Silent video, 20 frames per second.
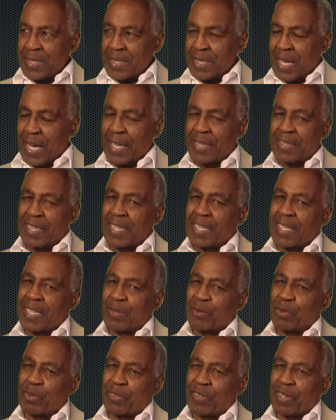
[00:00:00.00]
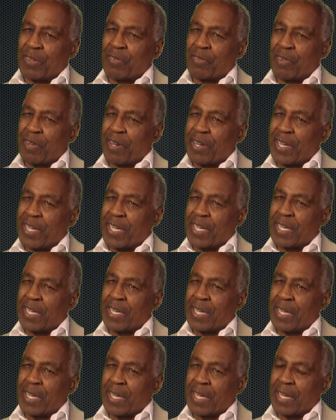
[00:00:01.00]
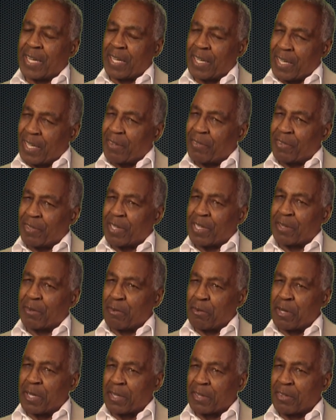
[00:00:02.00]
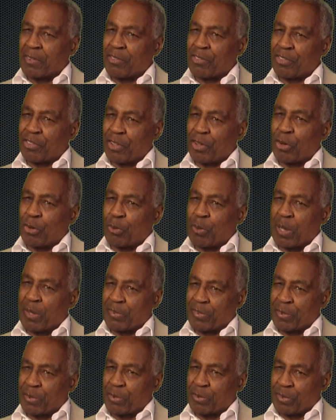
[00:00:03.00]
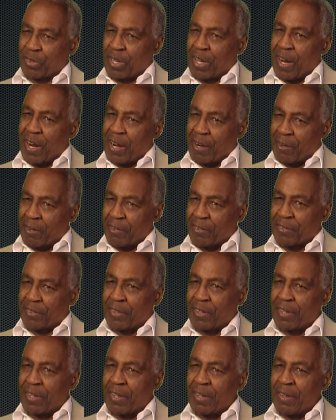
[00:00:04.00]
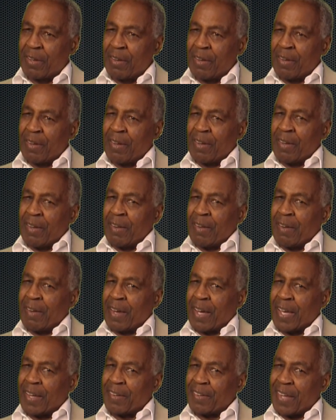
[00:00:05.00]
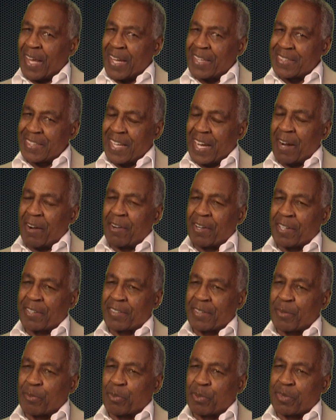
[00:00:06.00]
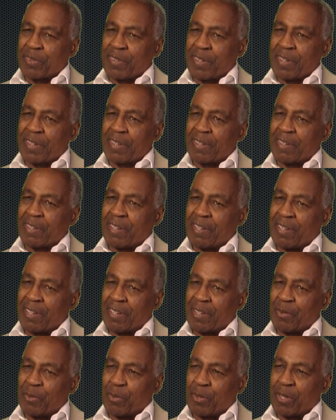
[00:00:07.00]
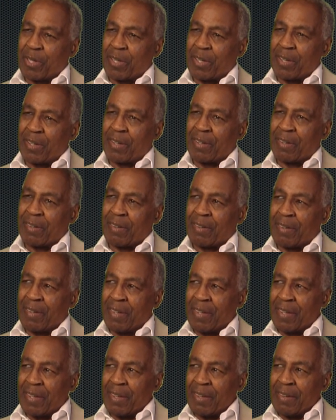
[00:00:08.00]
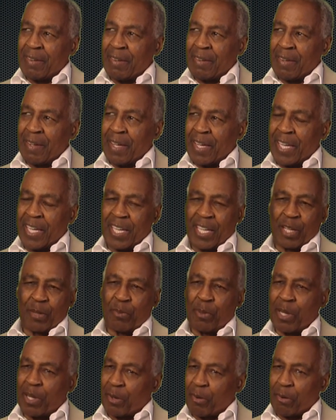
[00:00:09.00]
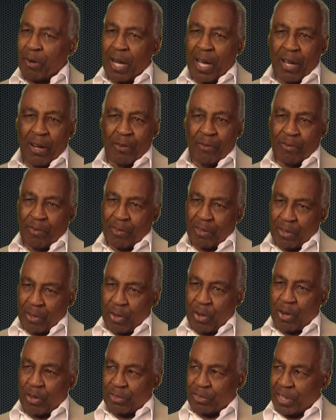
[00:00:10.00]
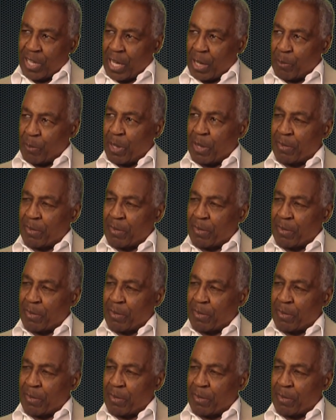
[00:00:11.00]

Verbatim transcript: I think it was a very cleverly written show by Susan Harris. And that character particularly, had, it had been around for a long time.